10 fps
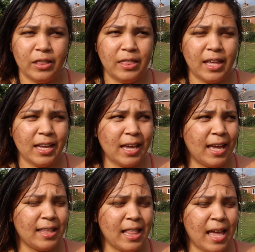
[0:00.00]
they
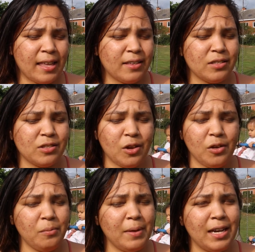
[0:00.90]
had like
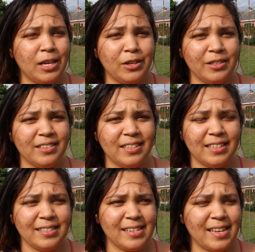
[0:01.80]
so many good
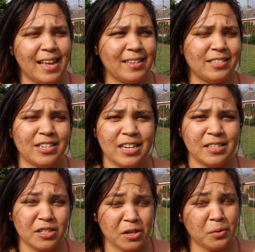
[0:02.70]
things that has
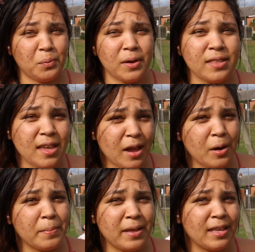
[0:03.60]
changed in 1 year
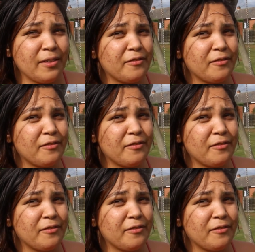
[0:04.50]
being a